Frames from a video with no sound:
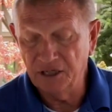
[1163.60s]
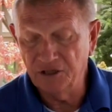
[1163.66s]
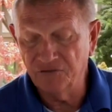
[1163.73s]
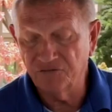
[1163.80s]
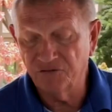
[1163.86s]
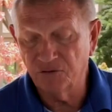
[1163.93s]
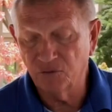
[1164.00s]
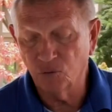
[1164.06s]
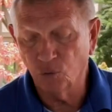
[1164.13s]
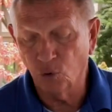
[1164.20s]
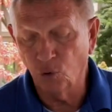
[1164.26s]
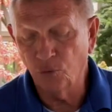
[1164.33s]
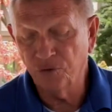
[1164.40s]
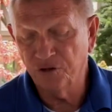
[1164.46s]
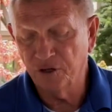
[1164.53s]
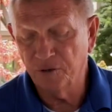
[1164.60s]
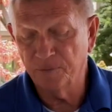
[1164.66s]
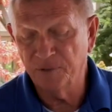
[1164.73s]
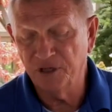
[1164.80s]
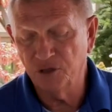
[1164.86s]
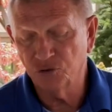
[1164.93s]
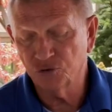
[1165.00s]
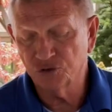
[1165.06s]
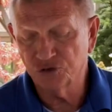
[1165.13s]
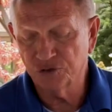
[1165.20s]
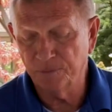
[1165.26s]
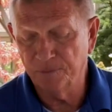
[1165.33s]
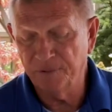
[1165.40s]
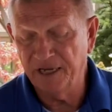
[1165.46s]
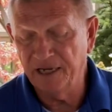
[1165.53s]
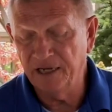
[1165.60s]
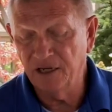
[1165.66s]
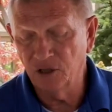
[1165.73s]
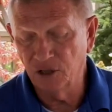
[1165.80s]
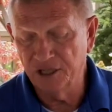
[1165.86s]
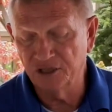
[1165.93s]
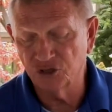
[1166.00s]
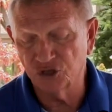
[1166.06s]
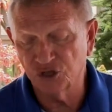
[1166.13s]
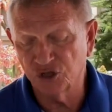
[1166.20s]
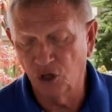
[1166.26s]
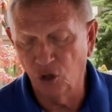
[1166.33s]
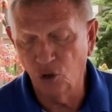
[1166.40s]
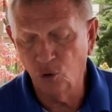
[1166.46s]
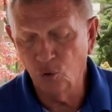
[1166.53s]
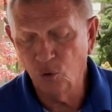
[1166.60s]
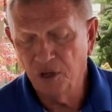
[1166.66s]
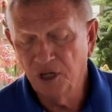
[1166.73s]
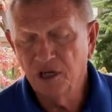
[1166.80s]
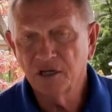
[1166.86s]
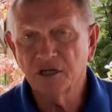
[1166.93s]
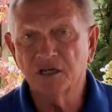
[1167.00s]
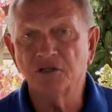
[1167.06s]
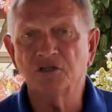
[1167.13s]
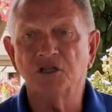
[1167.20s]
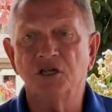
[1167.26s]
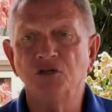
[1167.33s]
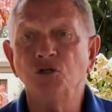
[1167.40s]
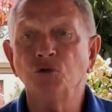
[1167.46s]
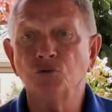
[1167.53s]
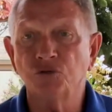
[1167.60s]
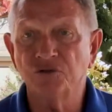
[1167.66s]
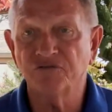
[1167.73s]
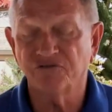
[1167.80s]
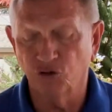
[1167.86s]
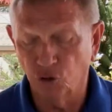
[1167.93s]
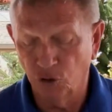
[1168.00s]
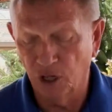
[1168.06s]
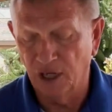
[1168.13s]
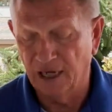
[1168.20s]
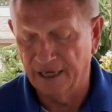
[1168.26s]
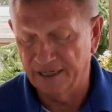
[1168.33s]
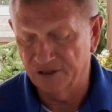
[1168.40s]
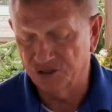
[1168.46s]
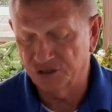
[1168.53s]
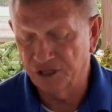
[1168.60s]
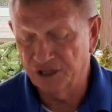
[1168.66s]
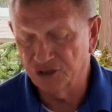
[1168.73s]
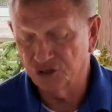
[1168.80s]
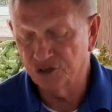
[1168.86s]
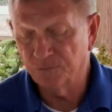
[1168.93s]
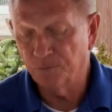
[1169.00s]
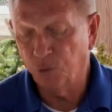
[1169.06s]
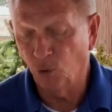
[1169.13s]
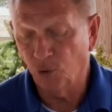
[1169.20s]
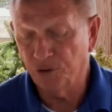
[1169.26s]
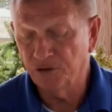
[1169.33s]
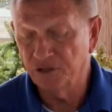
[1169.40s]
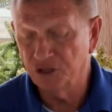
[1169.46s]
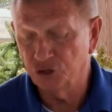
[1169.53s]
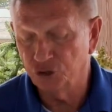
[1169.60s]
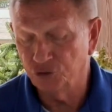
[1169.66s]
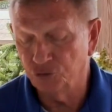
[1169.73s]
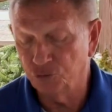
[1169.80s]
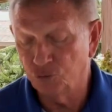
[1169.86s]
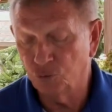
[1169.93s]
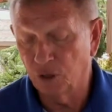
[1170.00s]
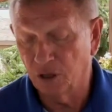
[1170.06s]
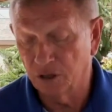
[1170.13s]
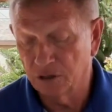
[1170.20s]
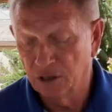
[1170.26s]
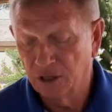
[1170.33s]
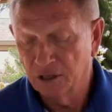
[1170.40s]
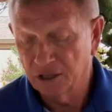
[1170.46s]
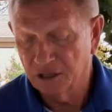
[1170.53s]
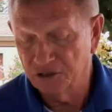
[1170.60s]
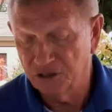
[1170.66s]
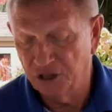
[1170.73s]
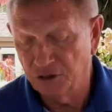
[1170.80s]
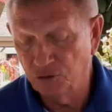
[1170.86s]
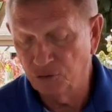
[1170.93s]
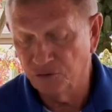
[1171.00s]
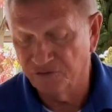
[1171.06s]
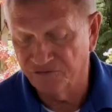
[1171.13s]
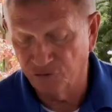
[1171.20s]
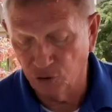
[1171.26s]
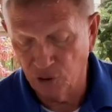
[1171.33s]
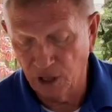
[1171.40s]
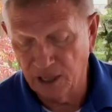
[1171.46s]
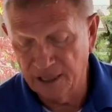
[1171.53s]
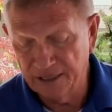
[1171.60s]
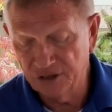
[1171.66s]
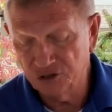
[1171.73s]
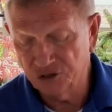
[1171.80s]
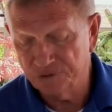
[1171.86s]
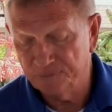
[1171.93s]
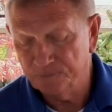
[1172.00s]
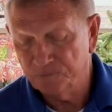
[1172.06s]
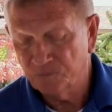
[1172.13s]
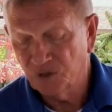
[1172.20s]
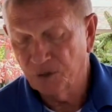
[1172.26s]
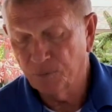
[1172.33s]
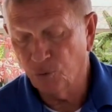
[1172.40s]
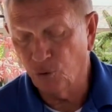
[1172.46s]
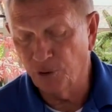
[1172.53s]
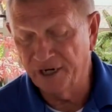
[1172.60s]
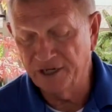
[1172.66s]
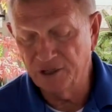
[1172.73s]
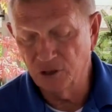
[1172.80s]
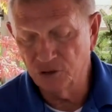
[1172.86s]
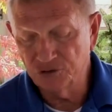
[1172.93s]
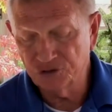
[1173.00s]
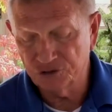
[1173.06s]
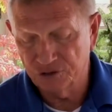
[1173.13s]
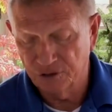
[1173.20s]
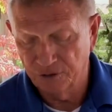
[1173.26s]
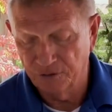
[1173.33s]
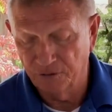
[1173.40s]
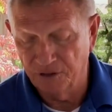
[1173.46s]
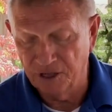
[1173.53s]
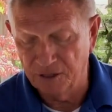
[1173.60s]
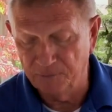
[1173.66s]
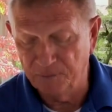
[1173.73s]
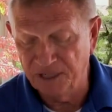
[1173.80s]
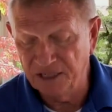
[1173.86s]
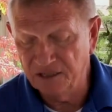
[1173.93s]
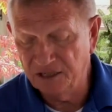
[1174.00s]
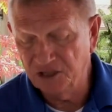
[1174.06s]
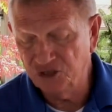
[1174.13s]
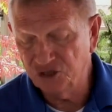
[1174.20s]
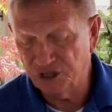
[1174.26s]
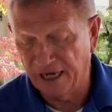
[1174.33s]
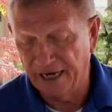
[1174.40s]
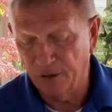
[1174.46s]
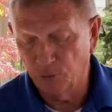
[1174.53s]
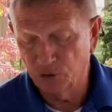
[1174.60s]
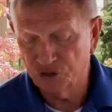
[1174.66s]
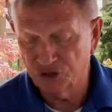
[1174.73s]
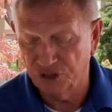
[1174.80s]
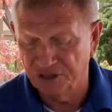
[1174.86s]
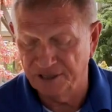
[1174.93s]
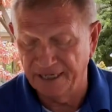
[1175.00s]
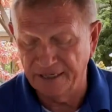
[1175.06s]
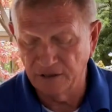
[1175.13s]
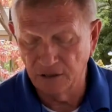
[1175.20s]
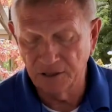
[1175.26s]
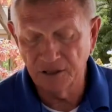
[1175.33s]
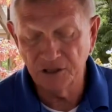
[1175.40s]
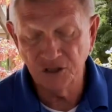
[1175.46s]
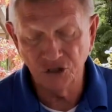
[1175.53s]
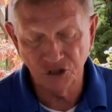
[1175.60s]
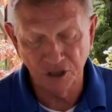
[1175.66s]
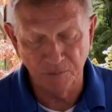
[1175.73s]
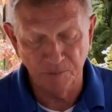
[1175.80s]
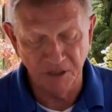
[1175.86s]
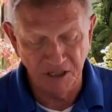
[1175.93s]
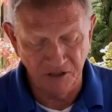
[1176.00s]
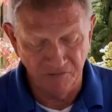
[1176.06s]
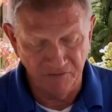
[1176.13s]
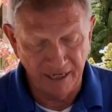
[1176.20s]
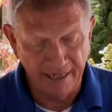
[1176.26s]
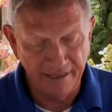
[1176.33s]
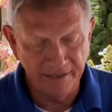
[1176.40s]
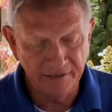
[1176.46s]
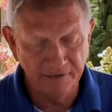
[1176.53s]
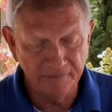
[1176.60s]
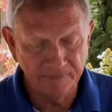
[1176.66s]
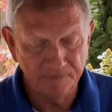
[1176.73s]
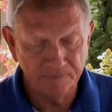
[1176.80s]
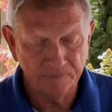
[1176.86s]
if growth appears pale and slow, continue to fertilize. It's important that you continue to fertilize. Perennials, the peonies, iris, and daylilies can be divided.